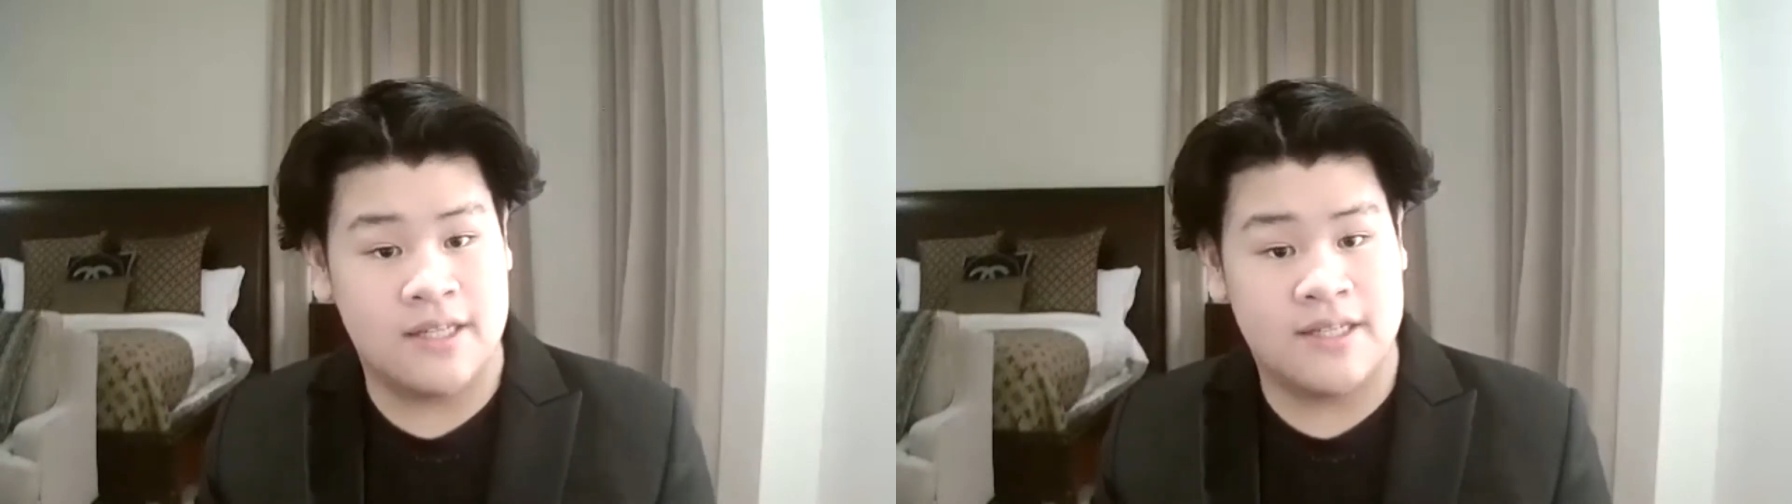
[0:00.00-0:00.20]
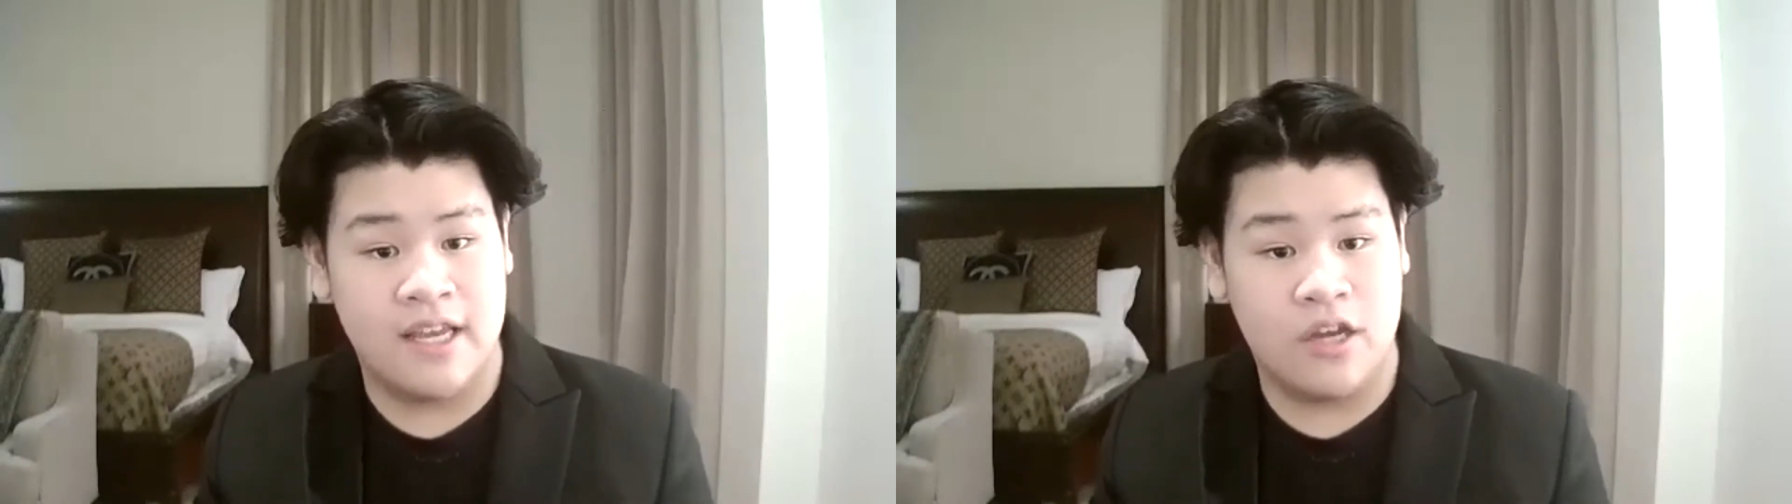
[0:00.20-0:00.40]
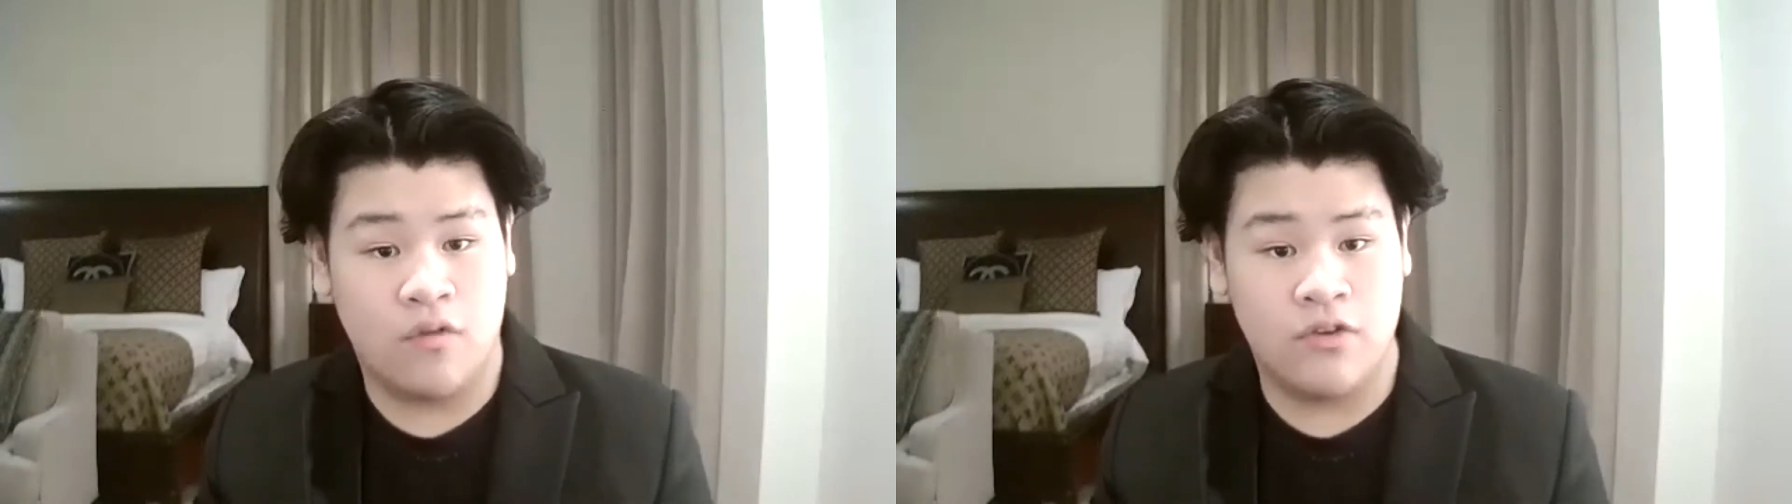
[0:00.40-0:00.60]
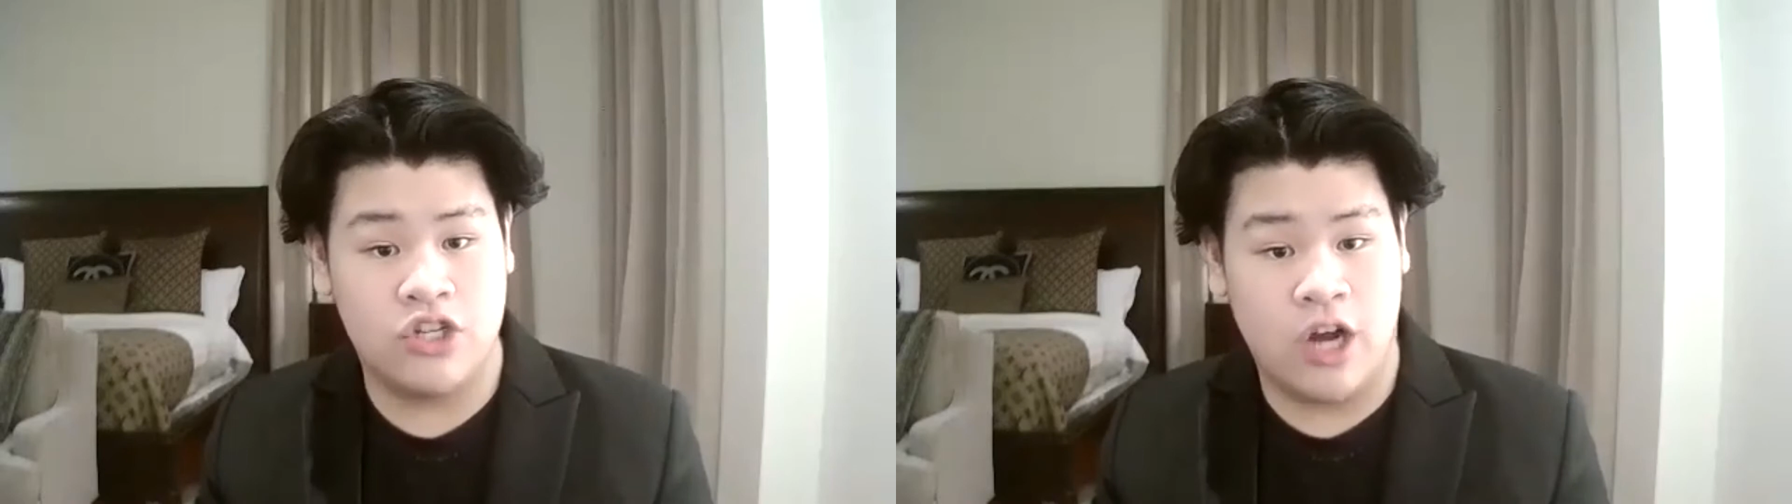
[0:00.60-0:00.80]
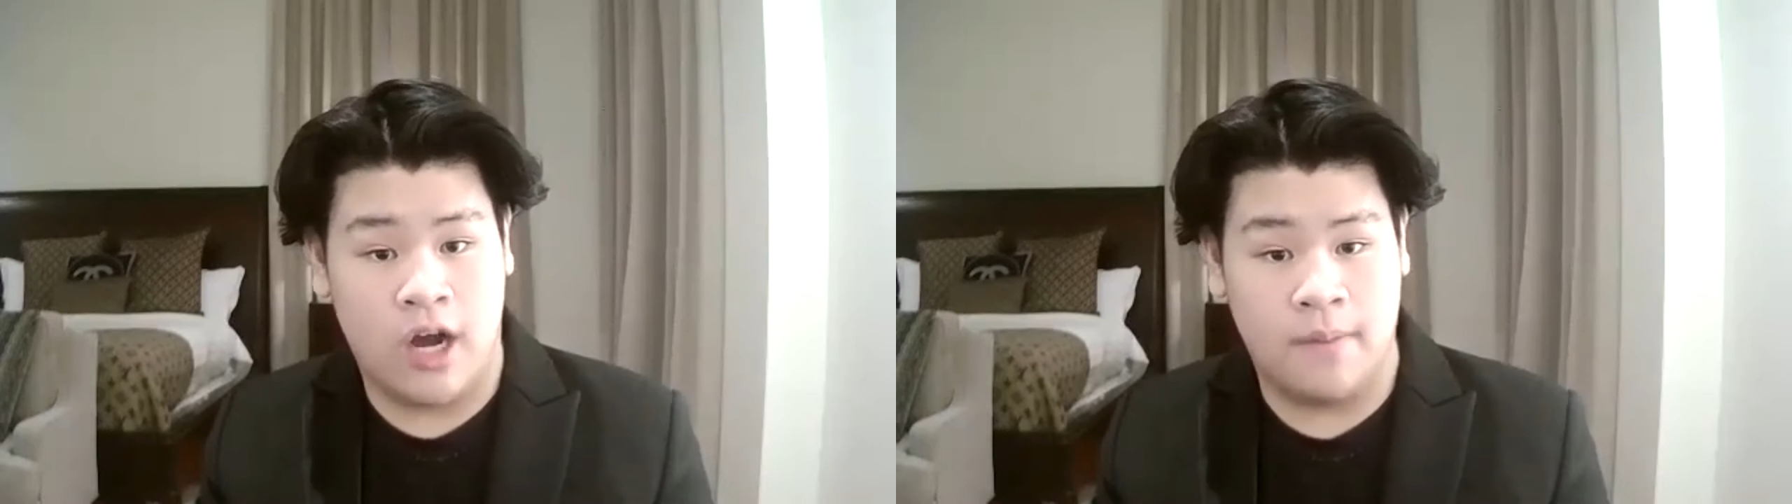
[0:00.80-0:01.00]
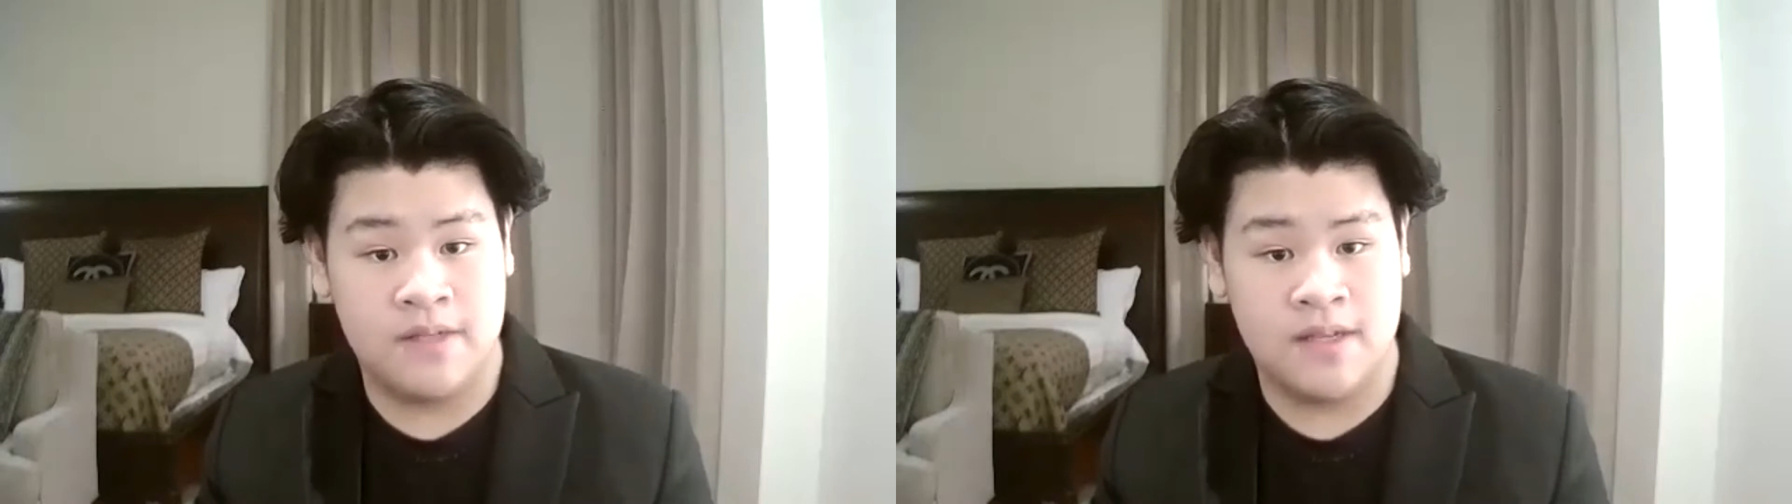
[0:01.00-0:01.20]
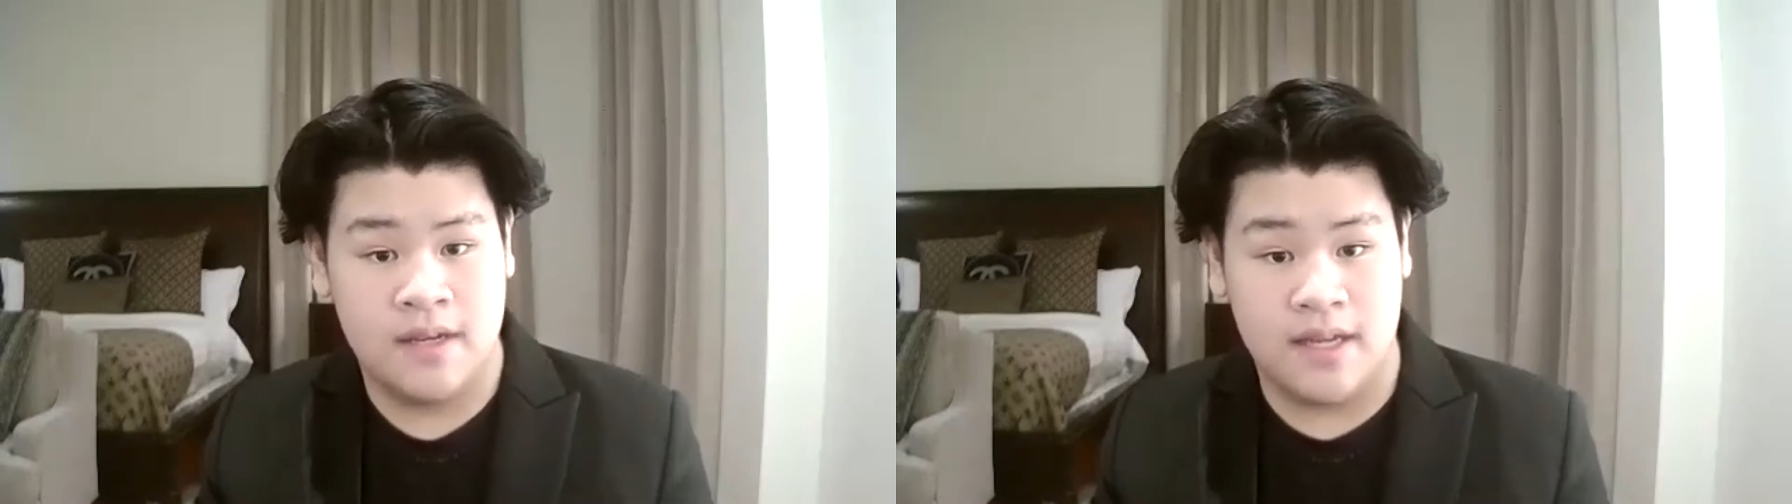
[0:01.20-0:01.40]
to take over jobs